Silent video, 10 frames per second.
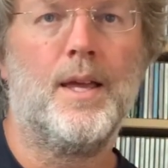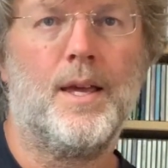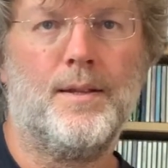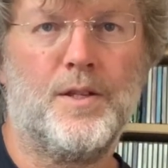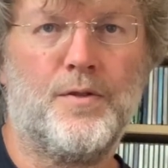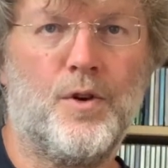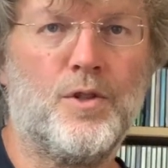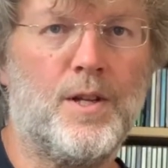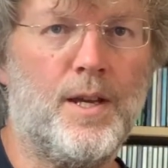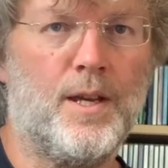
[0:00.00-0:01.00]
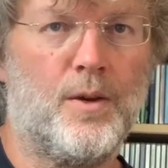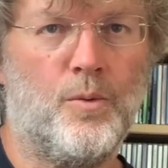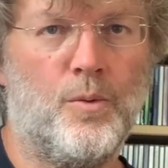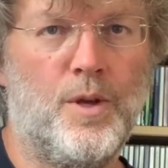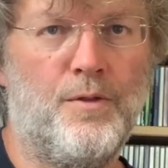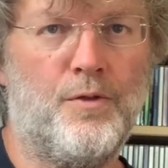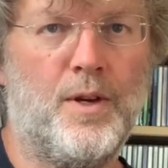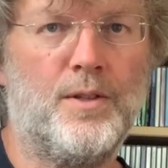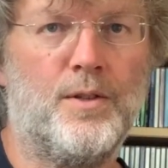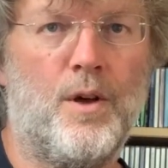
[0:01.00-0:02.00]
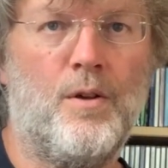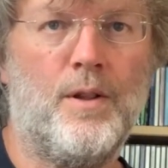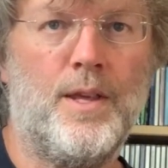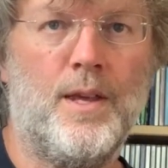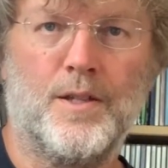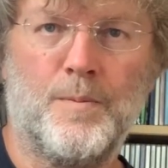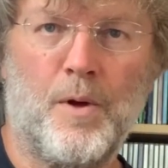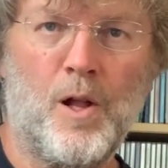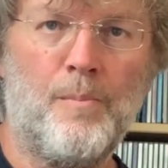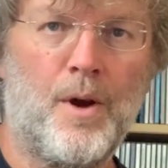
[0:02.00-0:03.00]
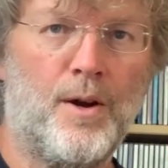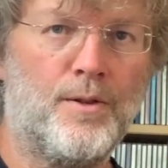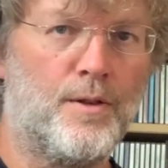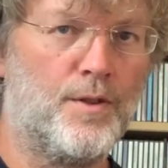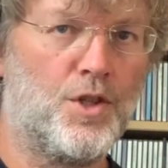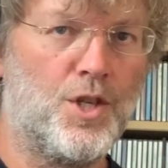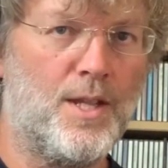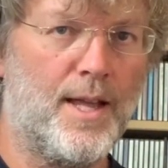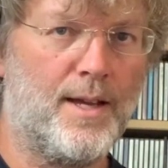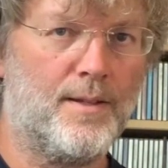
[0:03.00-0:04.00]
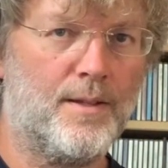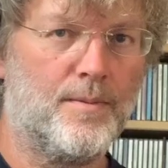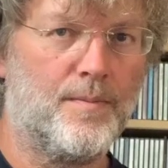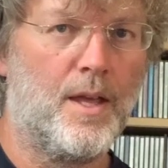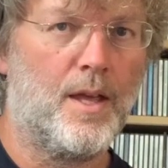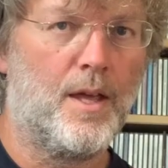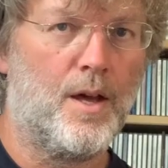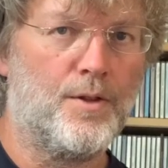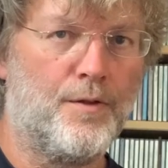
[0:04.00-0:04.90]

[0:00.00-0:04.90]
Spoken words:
In this first lick, we fretted only a small part of the G9 on the